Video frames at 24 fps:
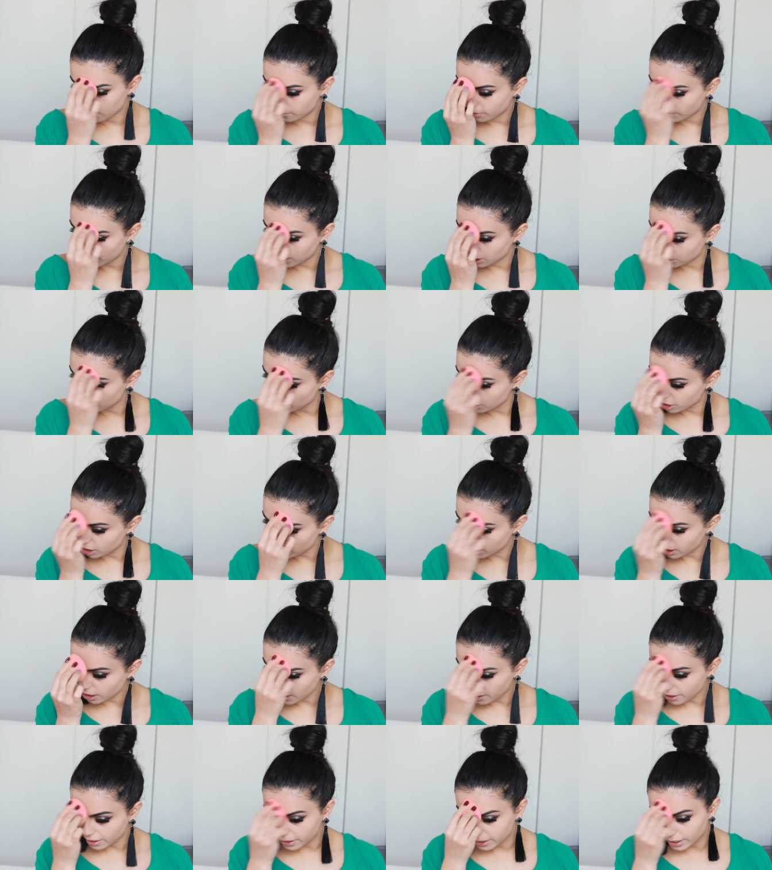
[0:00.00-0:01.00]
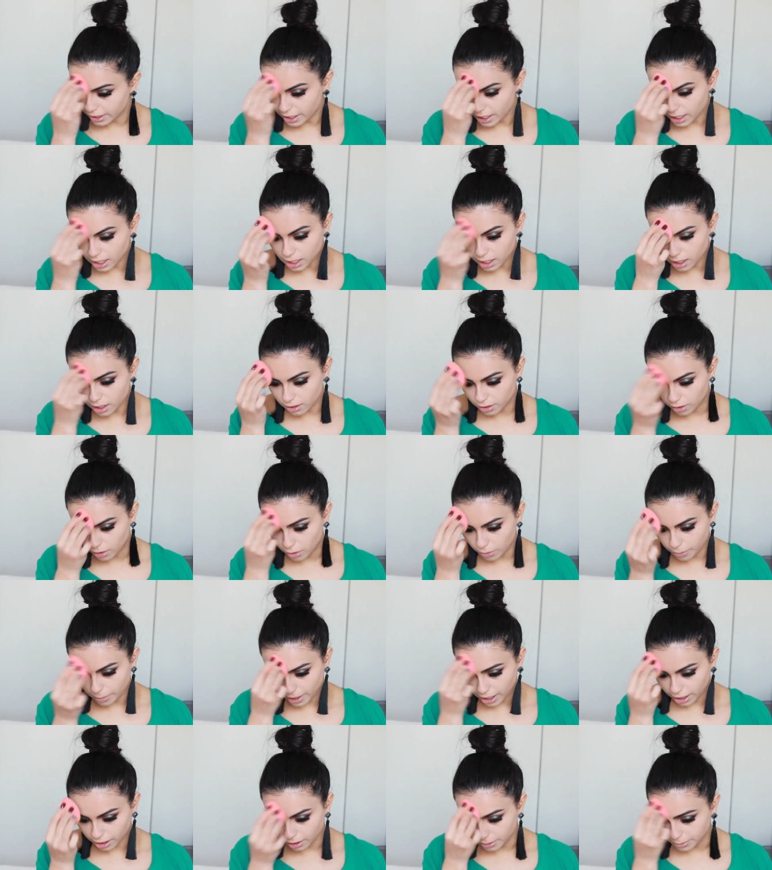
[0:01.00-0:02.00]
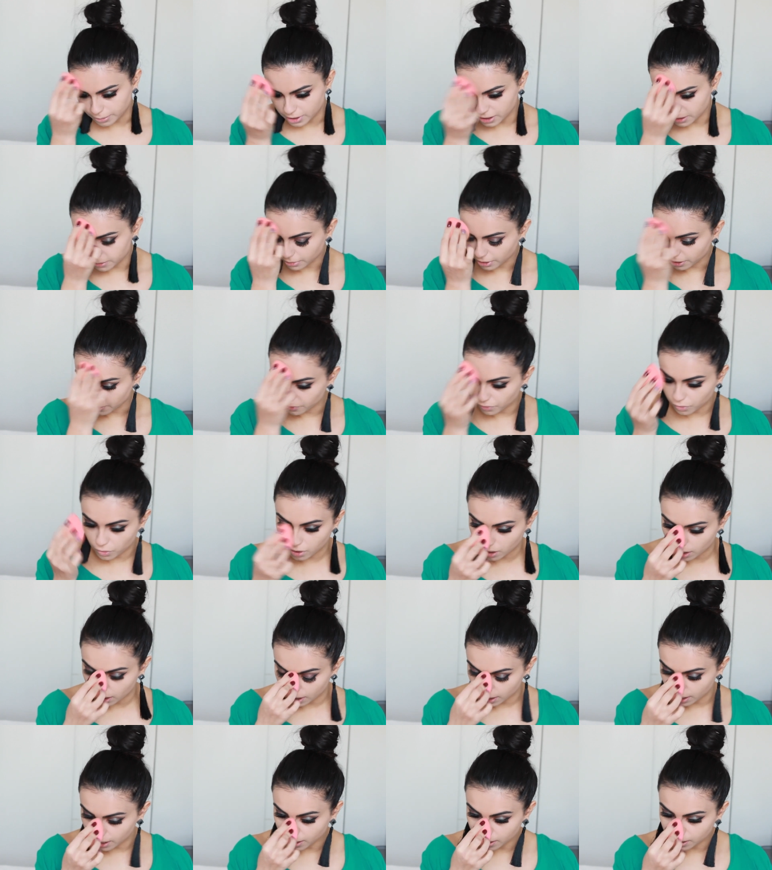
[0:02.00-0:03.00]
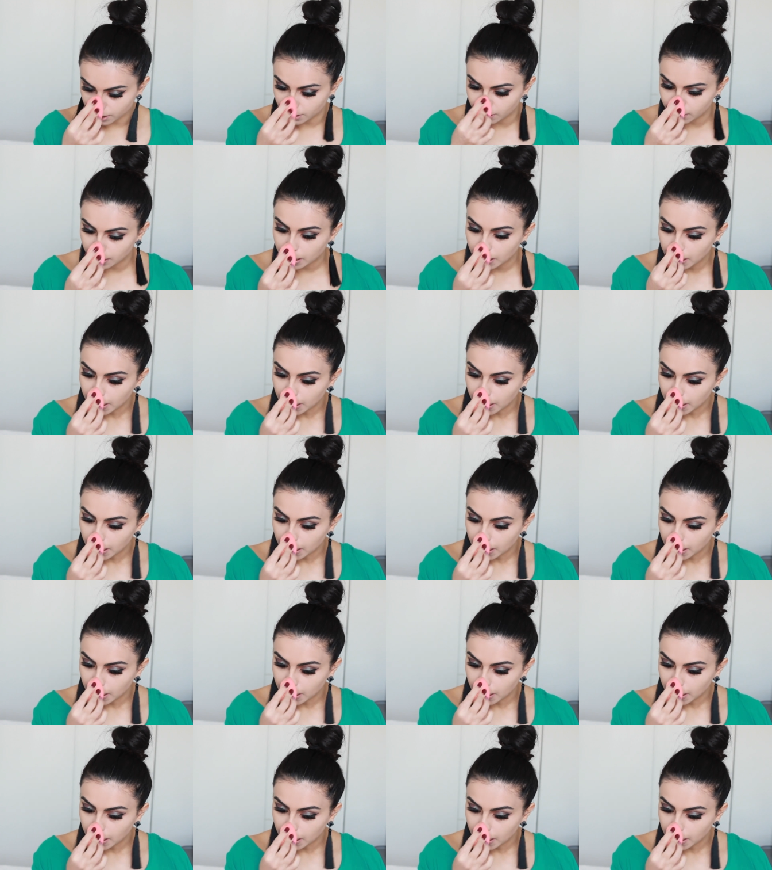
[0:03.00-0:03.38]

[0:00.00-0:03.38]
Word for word: my chin area, go back up to my forehead,